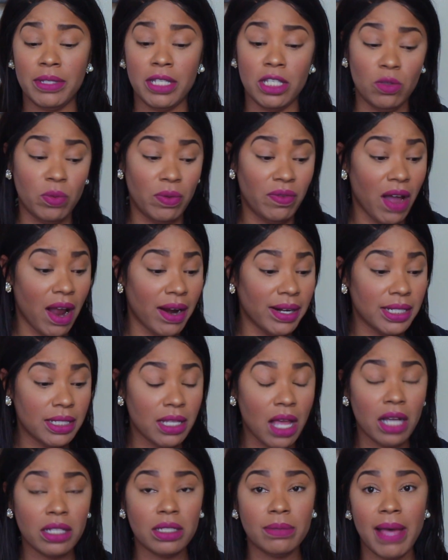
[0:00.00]
Since we've already
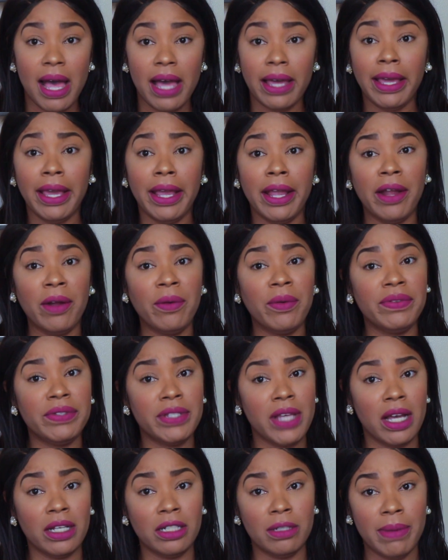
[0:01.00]
talked about hair, we've
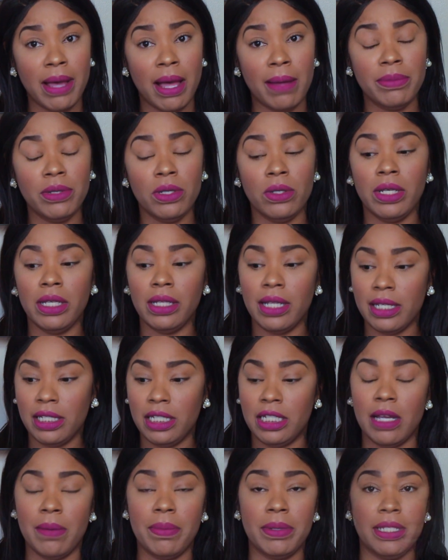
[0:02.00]
talked about beauty,
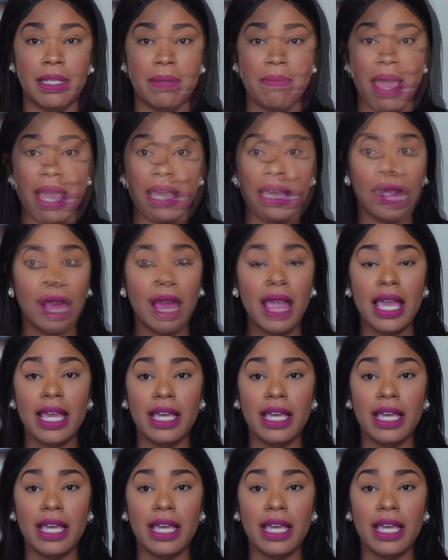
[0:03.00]
let's jump into makeup.